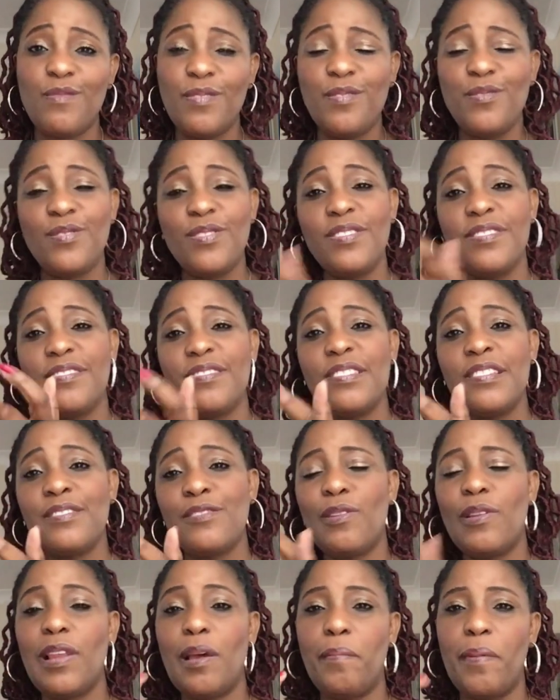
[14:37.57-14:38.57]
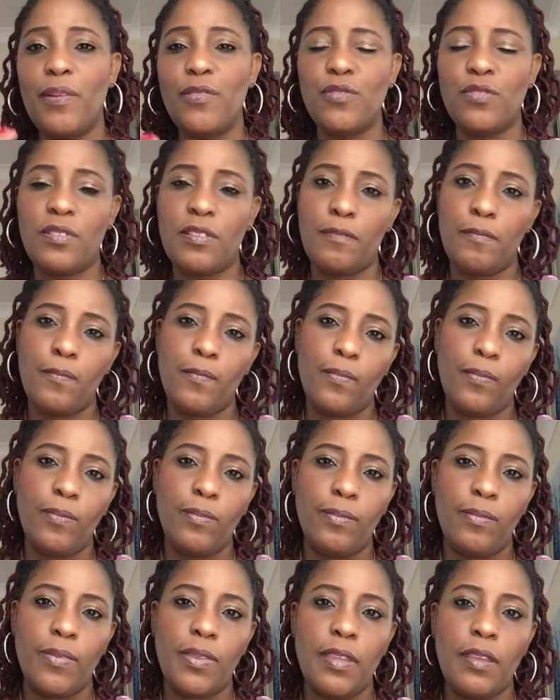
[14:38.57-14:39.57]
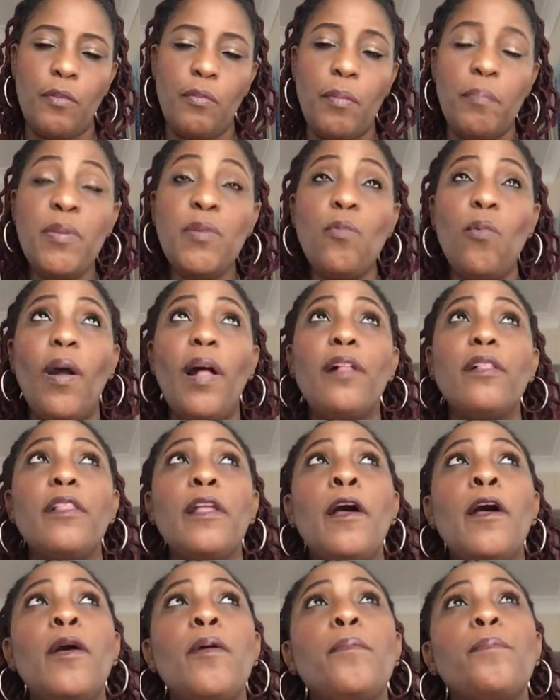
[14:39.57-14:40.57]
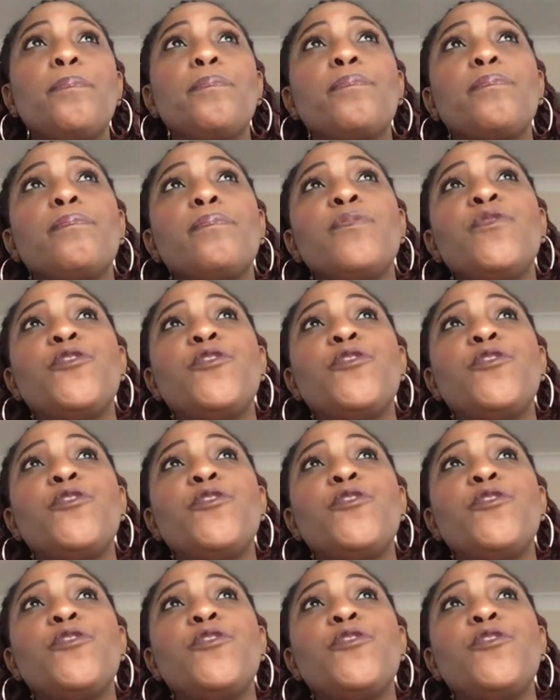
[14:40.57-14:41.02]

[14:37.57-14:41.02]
So you see, it's, it's all about Meanwhile, um,